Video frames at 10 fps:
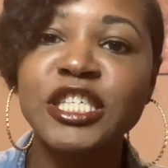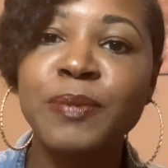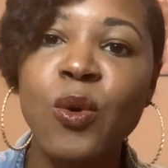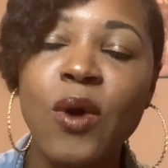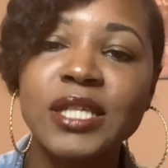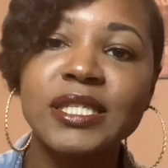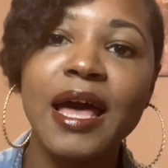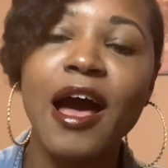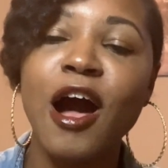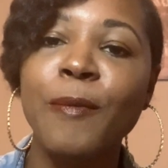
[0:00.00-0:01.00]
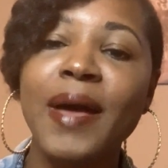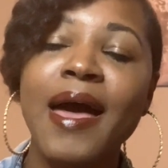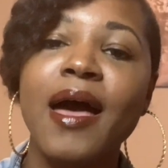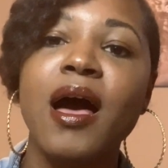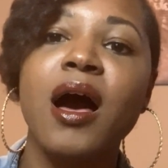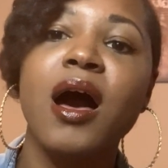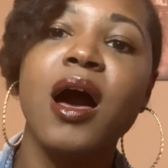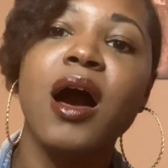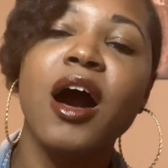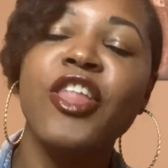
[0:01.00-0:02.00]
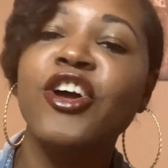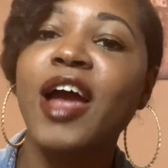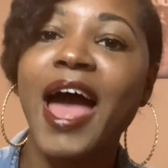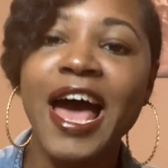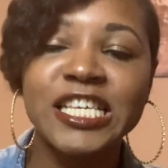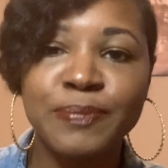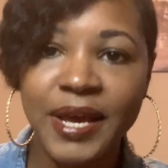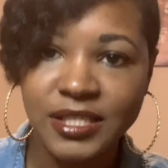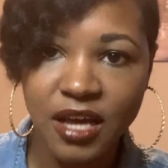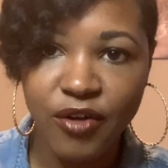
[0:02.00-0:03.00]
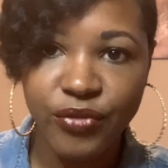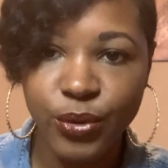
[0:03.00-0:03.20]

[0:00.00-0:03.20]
but wants to help other aspects of the